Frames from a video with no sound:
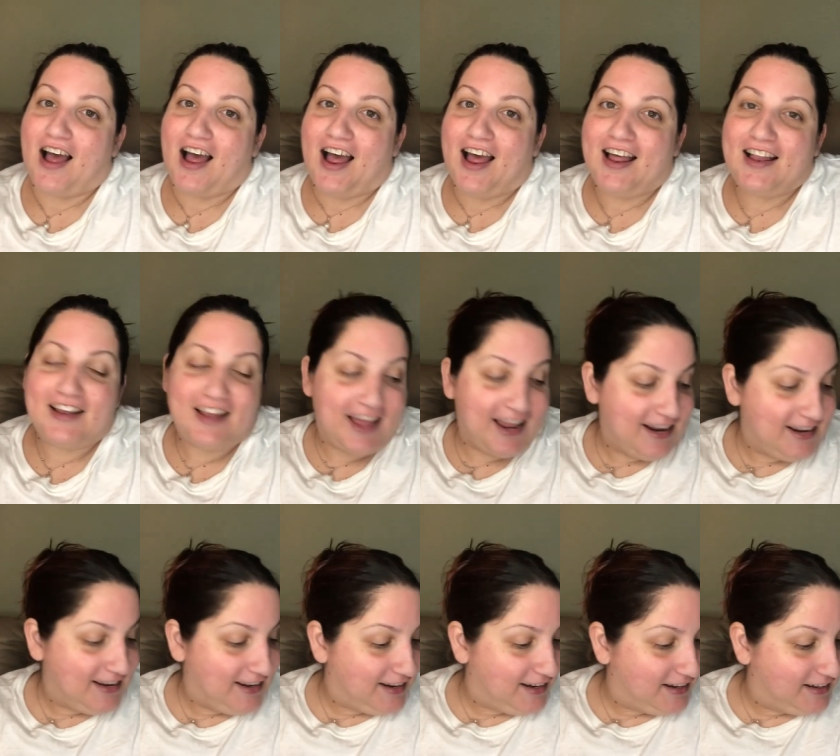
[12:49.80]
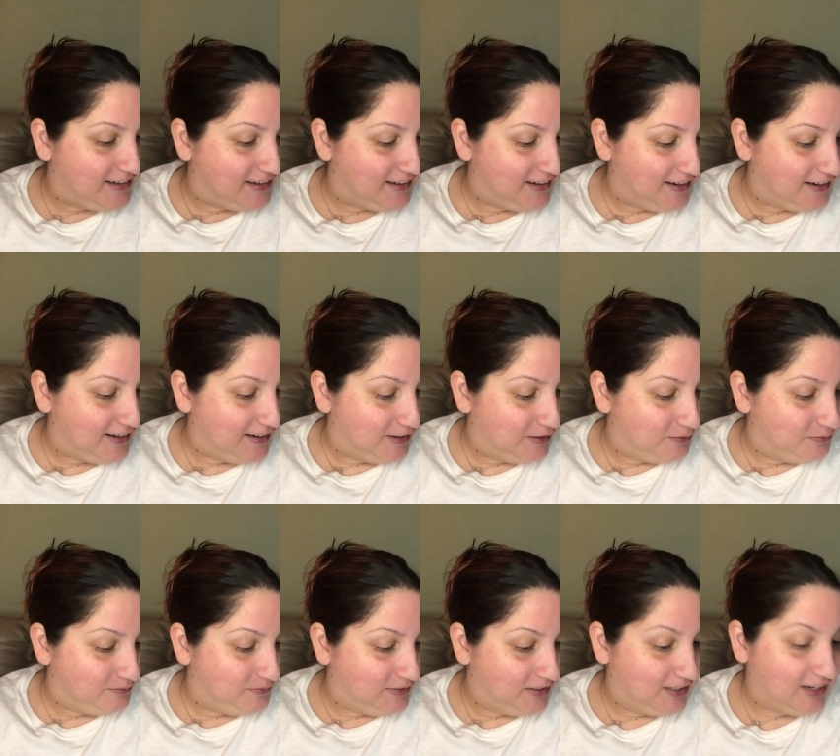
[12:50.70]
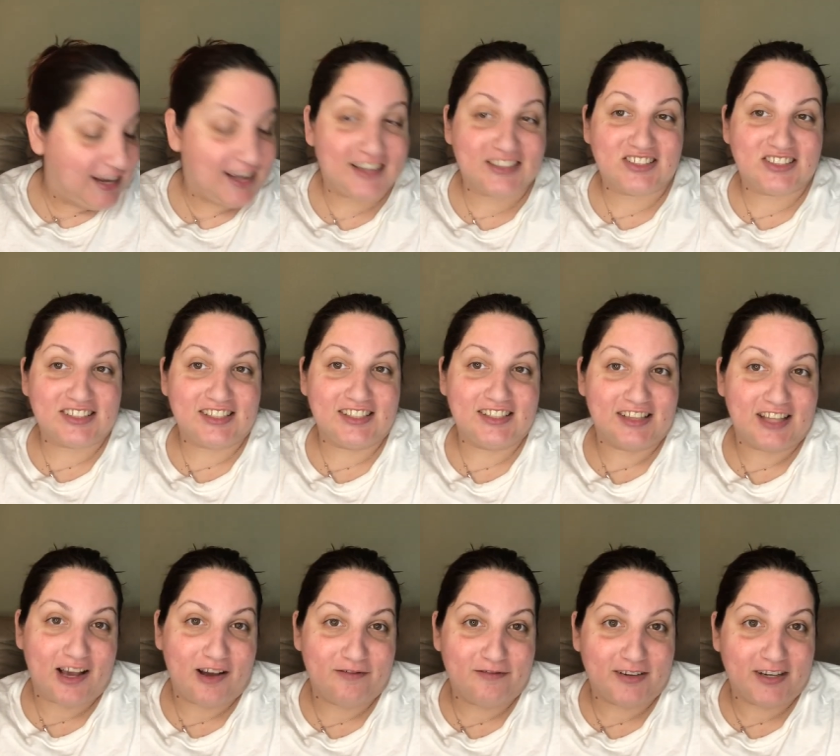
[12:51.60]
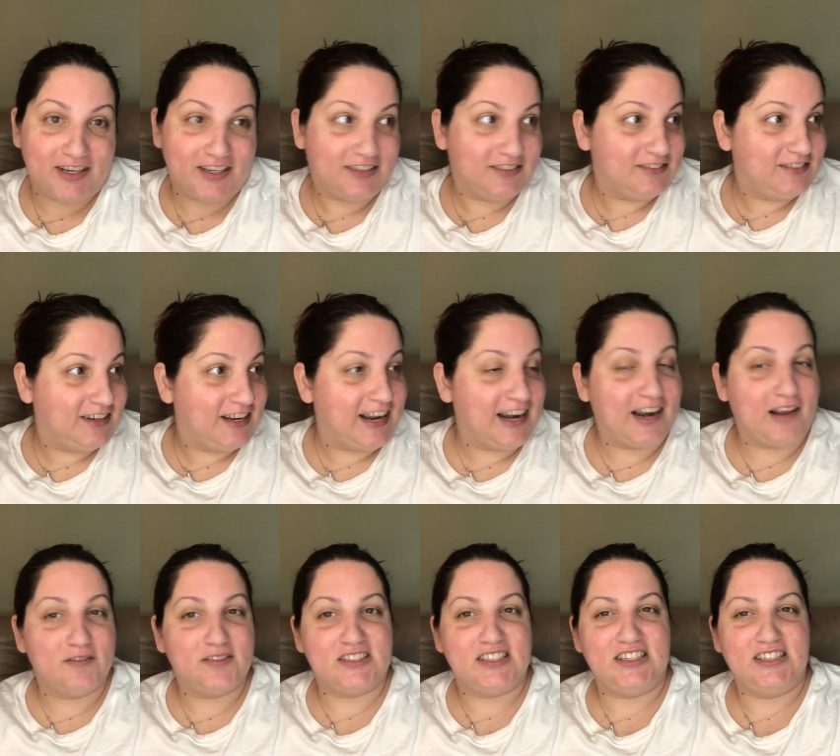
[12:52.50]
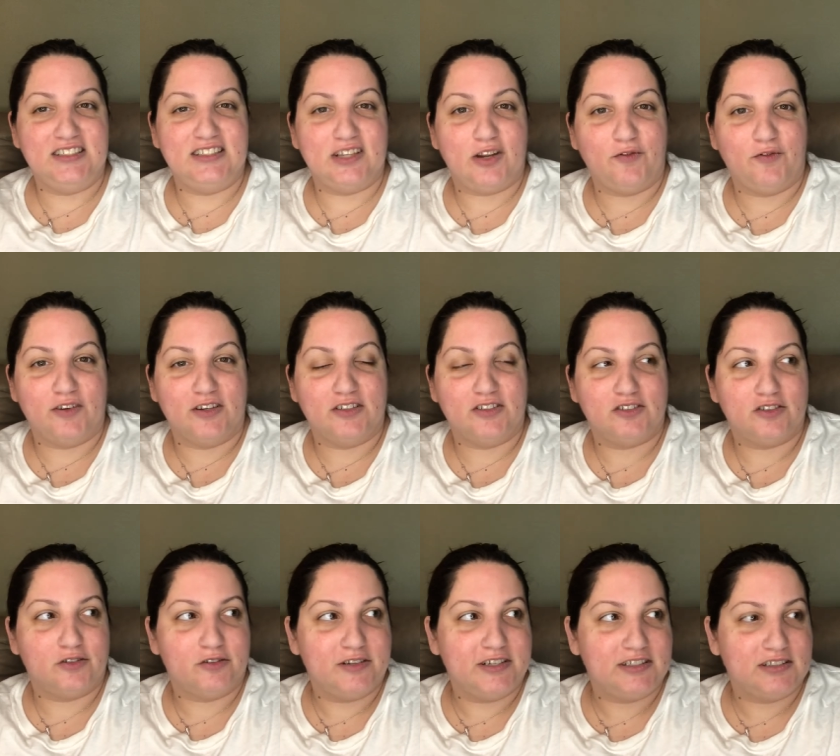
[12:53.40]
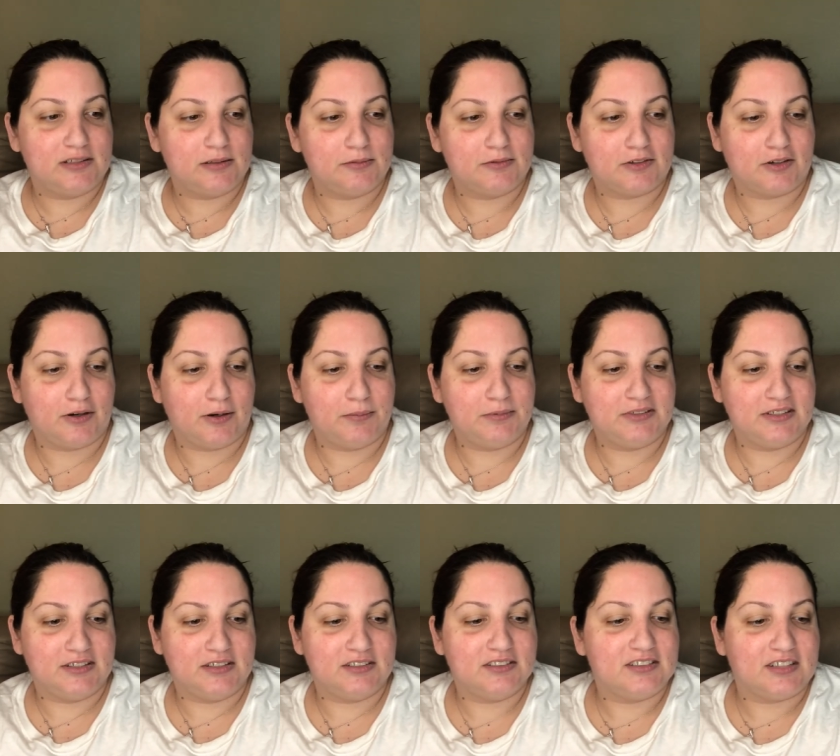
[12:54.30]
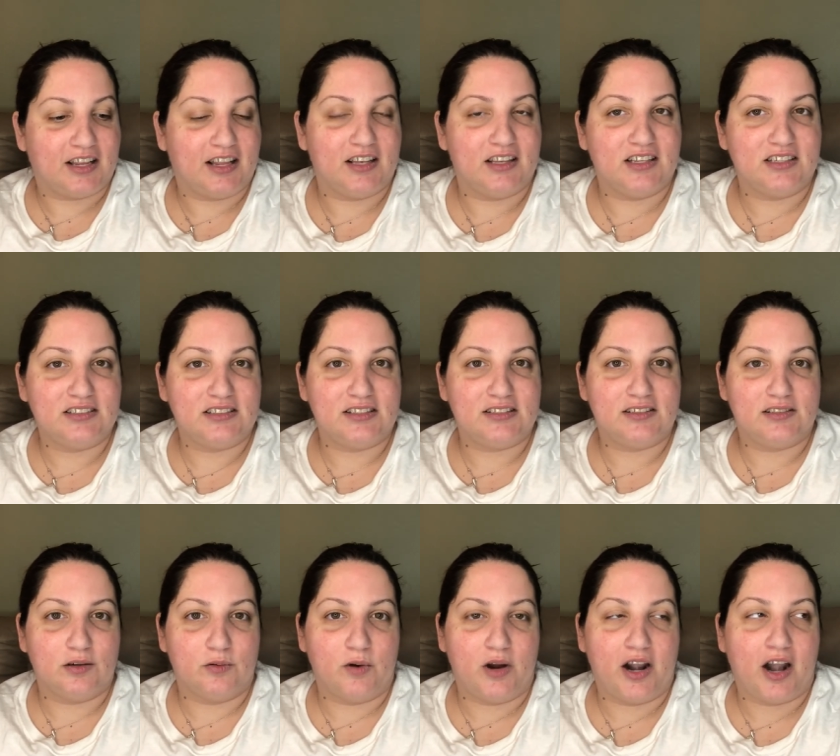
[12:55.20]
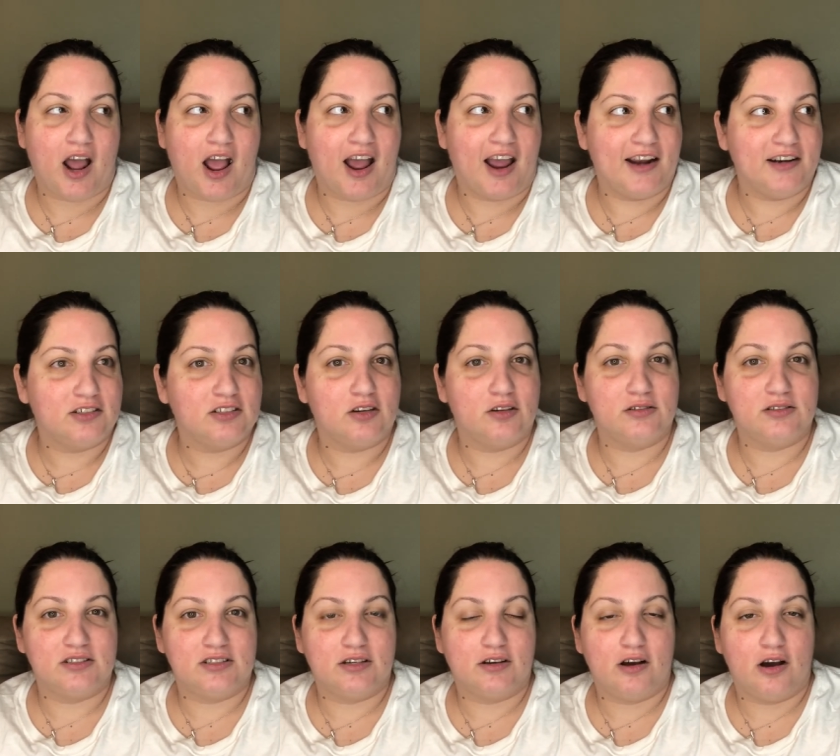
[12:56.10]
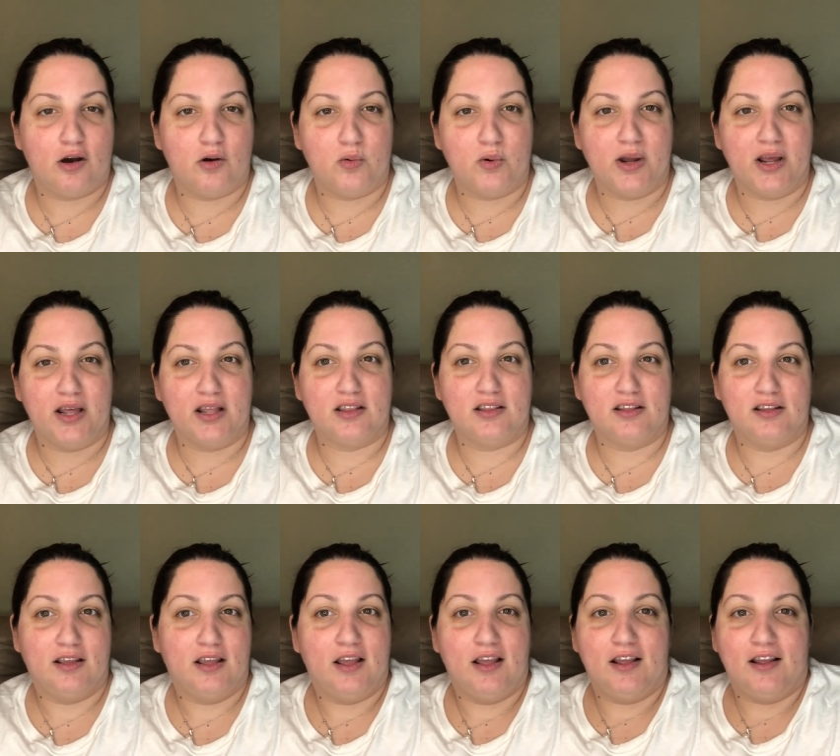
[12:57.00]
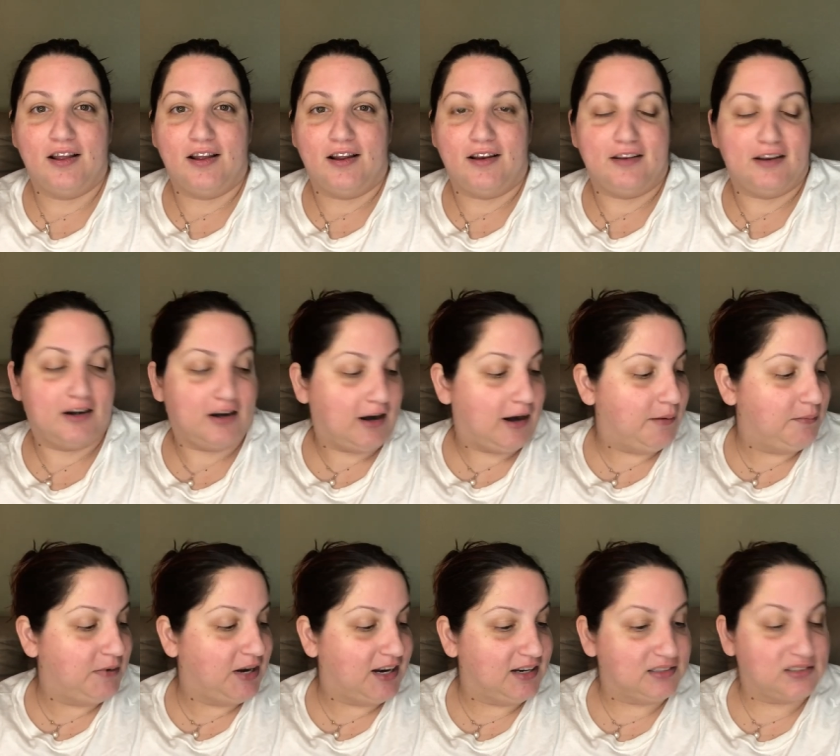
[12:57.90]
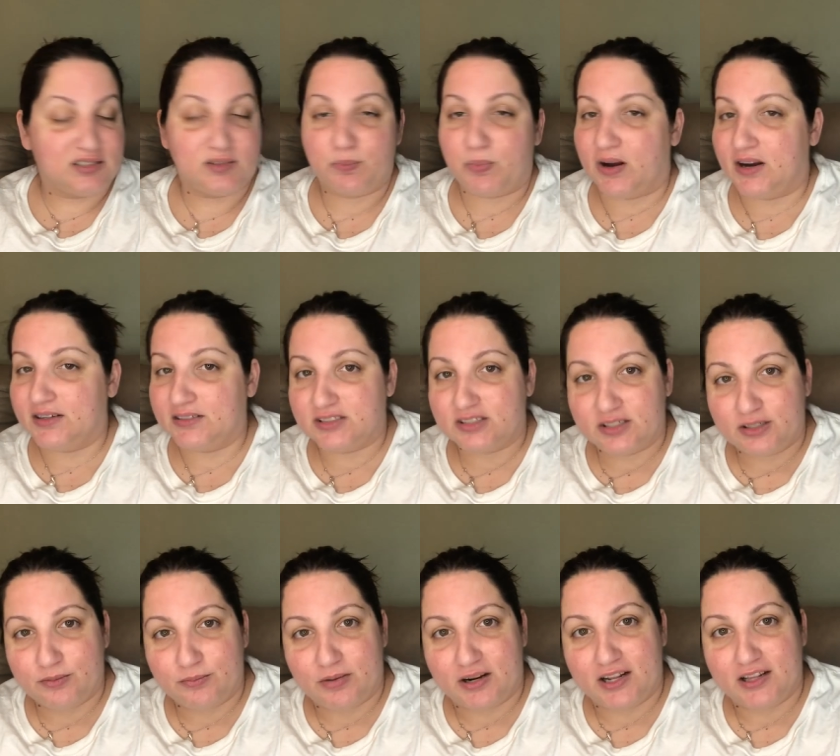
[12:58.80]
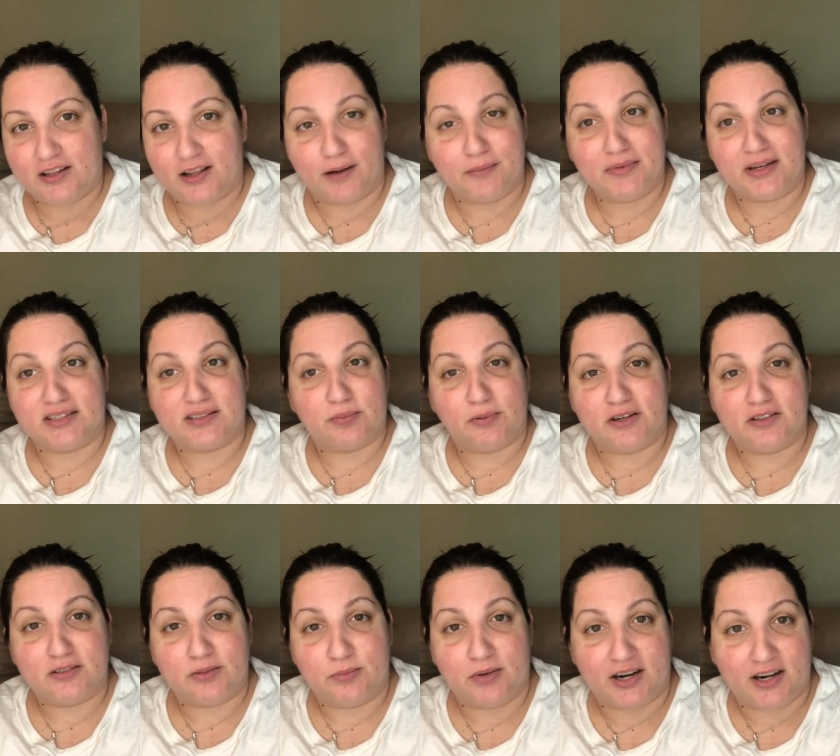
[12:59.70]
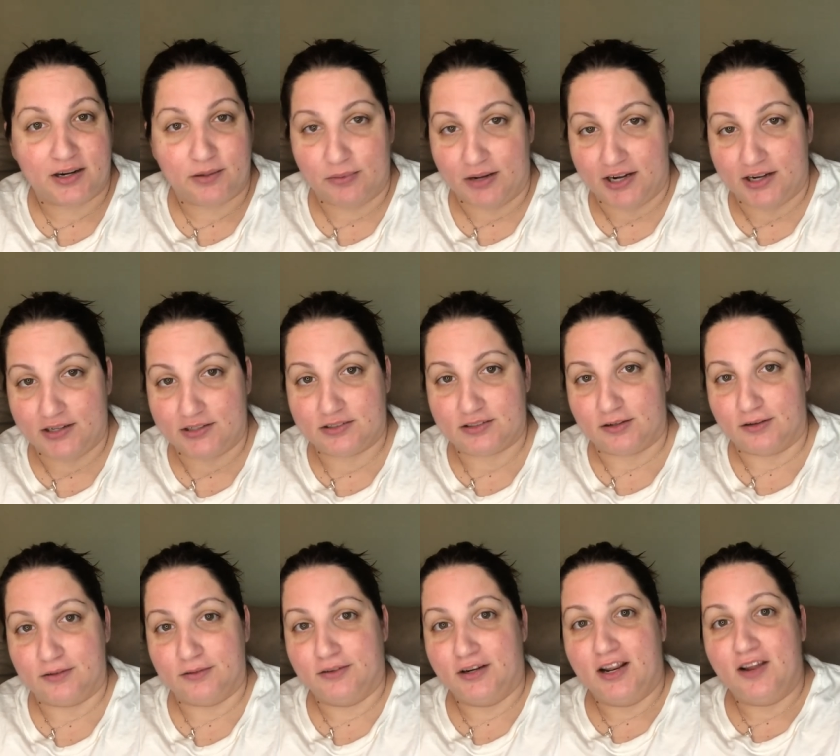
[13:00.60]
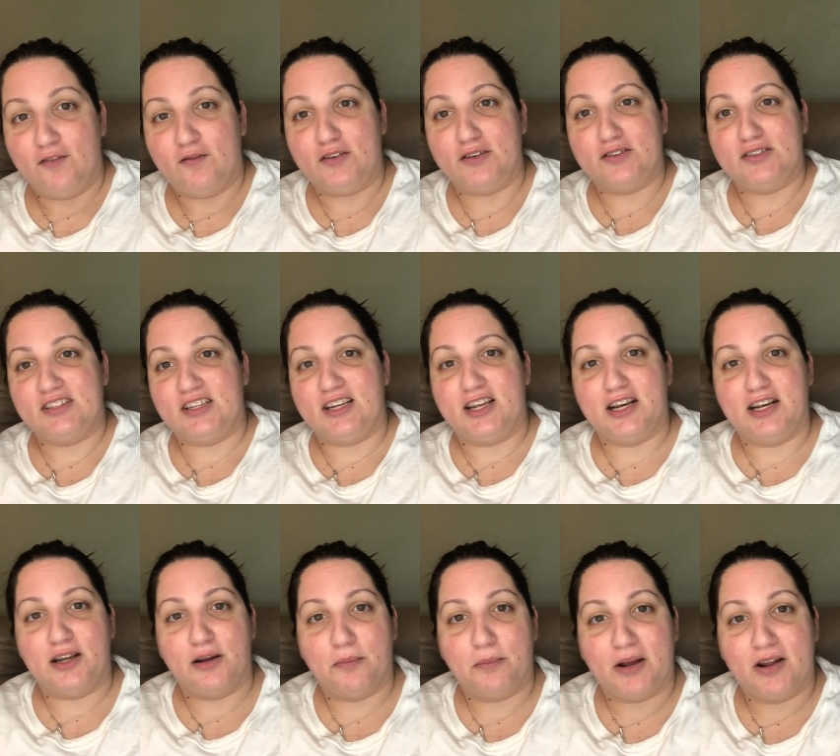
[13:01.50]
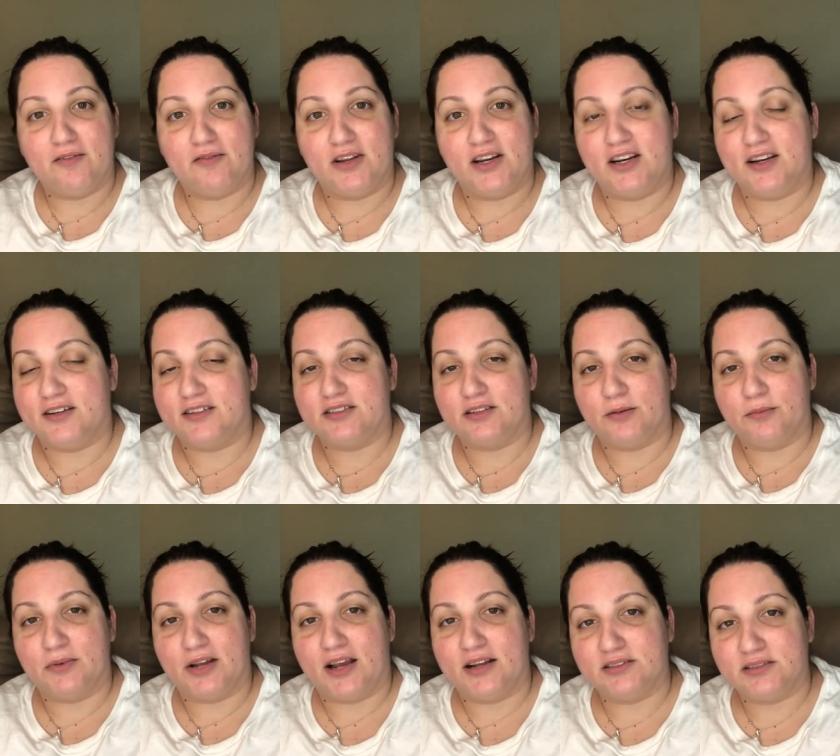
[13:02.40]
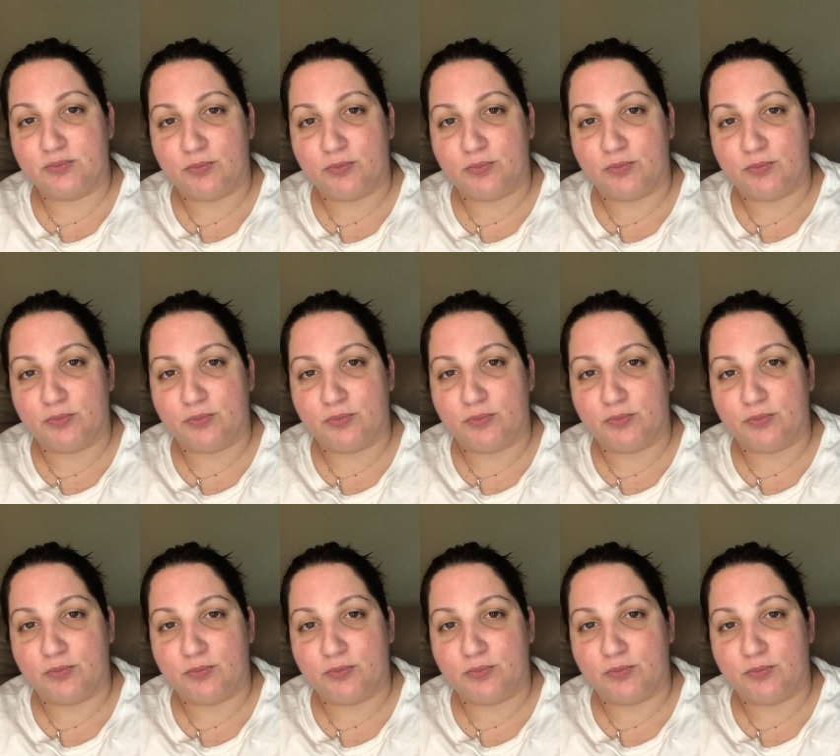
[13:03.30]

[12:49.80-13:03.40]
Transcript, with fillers: I like it. I actually love it. And I've seen different jewelry subscriptions, and this is the one I chose to go with. I'm not sponsored by anybody. So if you see any of my videos, I'm not